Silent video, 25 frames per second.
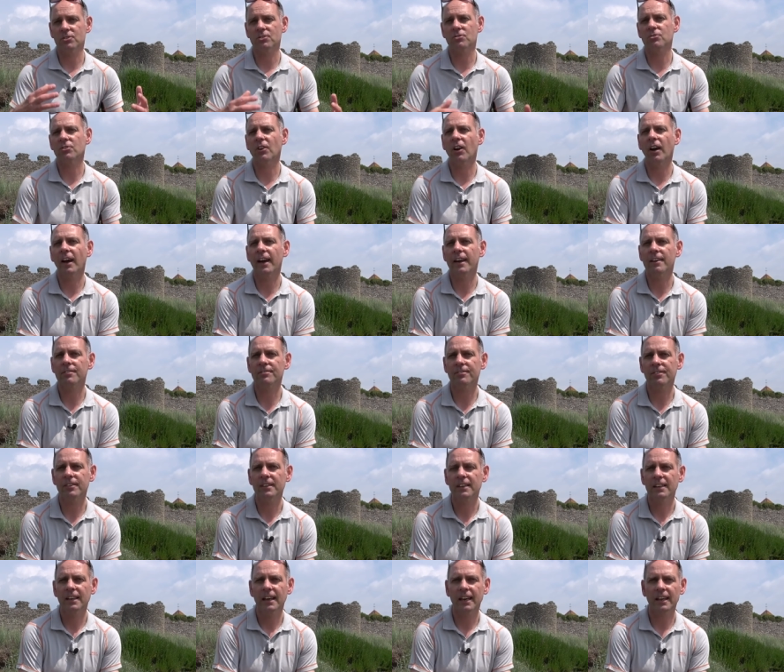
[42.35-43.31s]
drive,
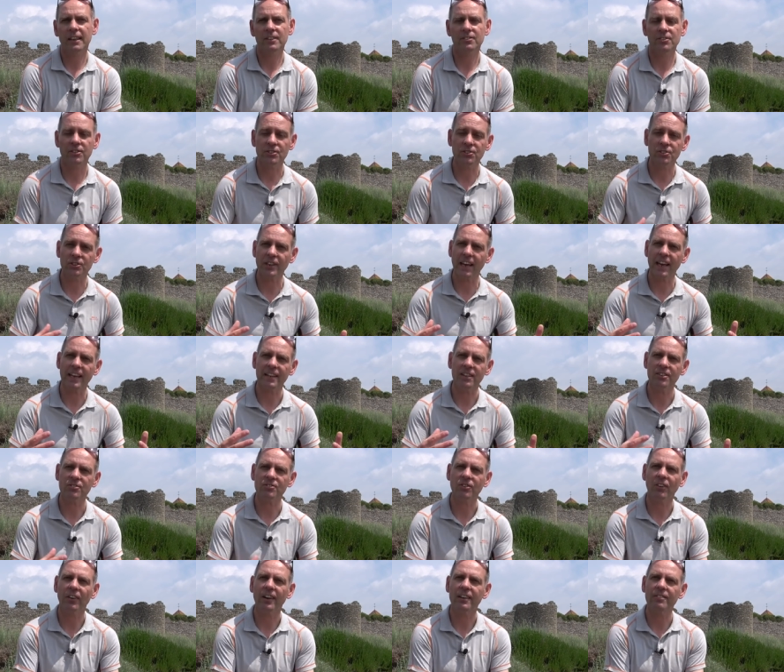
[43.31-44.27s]
uh, to share the
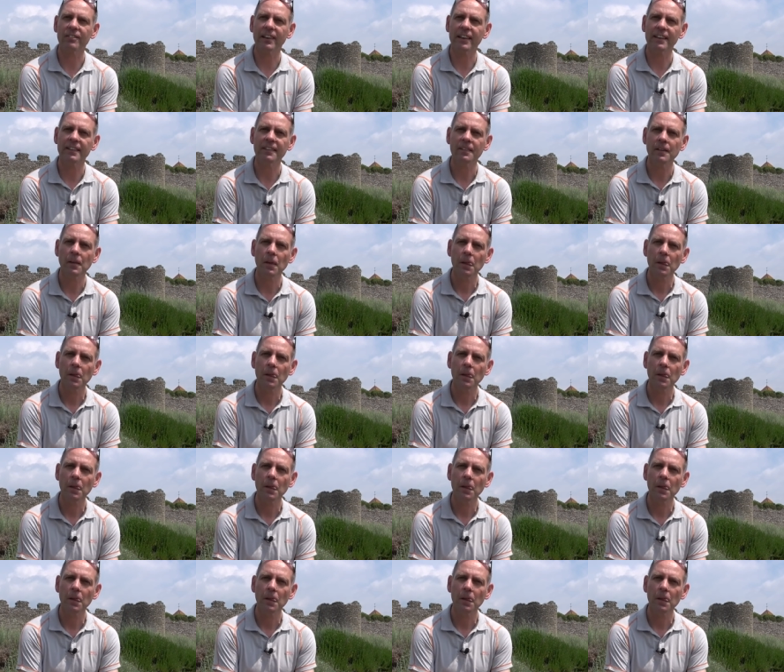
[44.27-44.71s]
driving